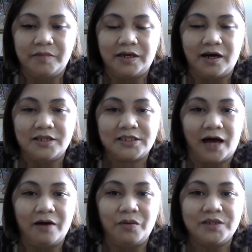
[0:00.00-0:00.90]
because
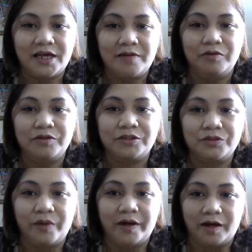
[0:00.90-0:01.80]
I was able
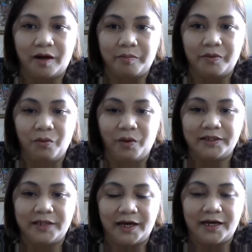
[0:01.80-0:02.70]
to wake up
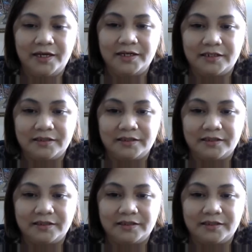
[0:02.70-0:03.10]
one day.